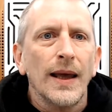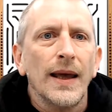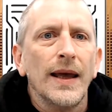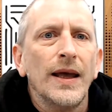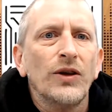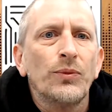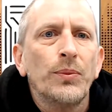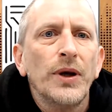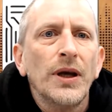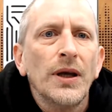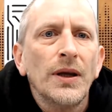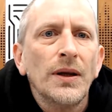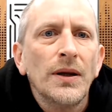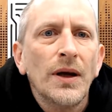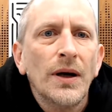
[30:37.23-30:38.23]
It's
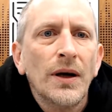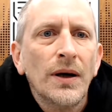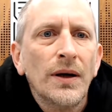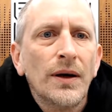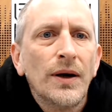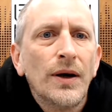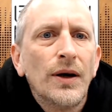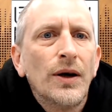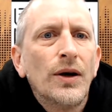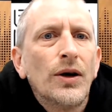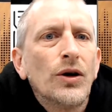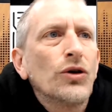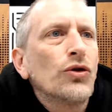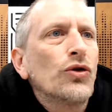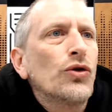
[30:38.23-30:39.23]
been
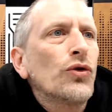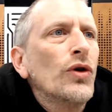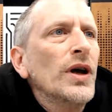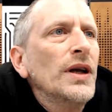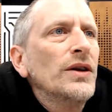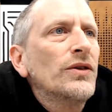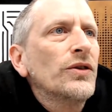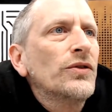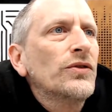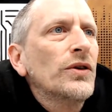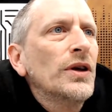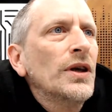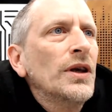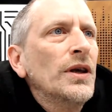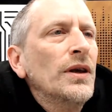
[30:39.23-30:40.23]
great to
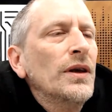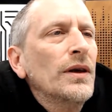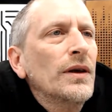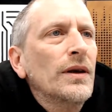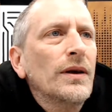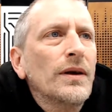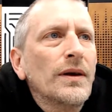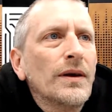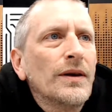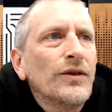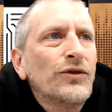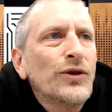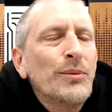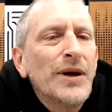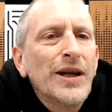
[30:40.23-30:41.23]
see
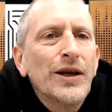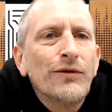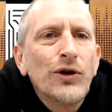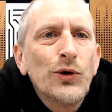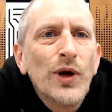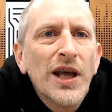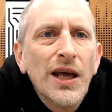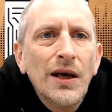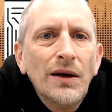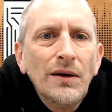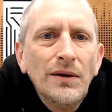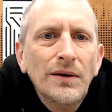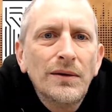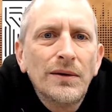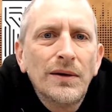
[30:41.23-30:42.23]
so many of you here.
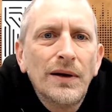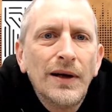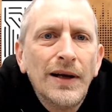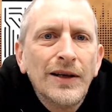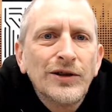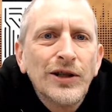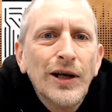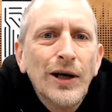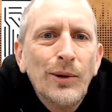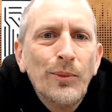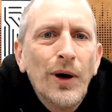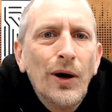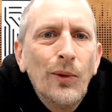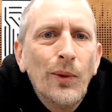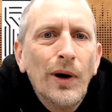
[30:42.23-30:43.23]
See, I
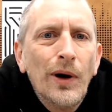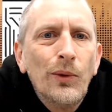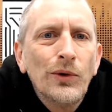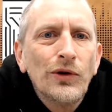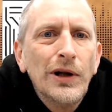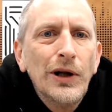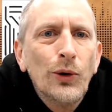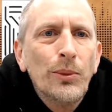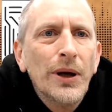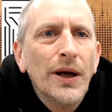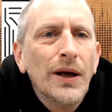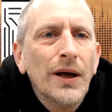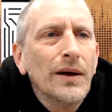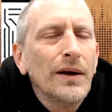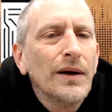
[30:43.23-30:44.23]
was a little bit
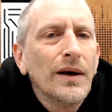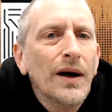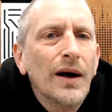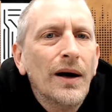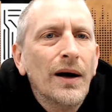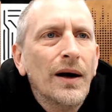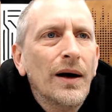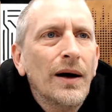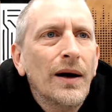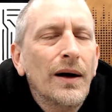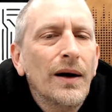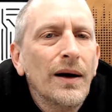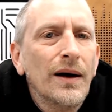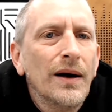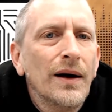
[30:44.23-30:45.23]

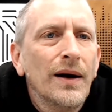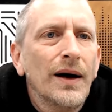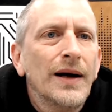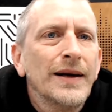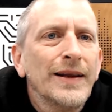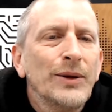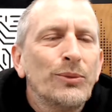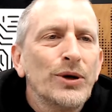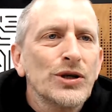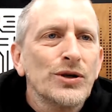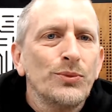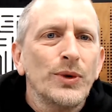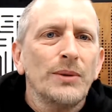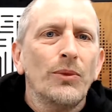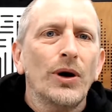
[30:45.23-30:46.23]
under the
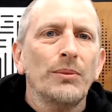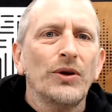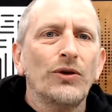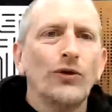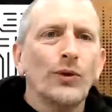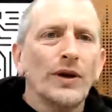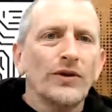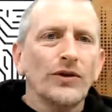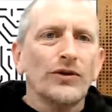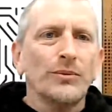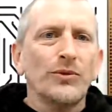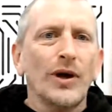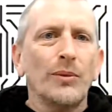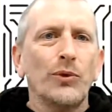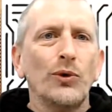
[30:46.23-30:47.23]
impression we might be talking to some
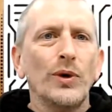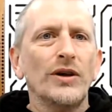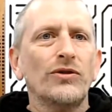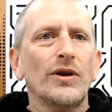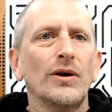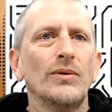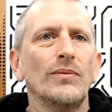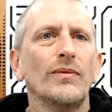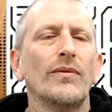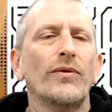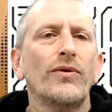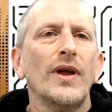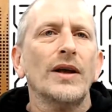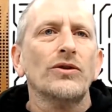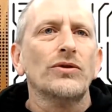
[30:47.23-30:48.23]
tumbleweeds. So
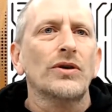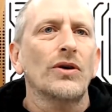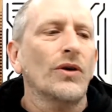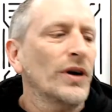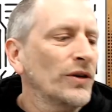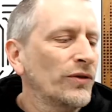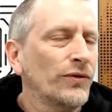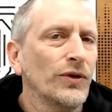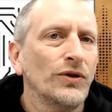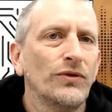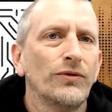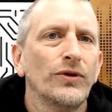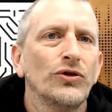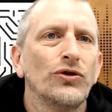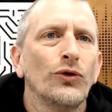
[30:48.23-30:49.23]
thanks, guys,
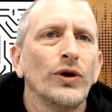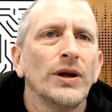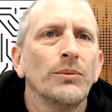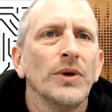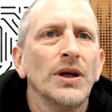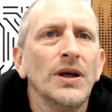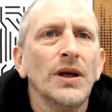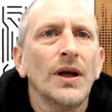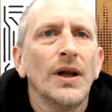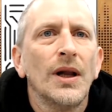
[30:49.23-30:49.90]
for joining me.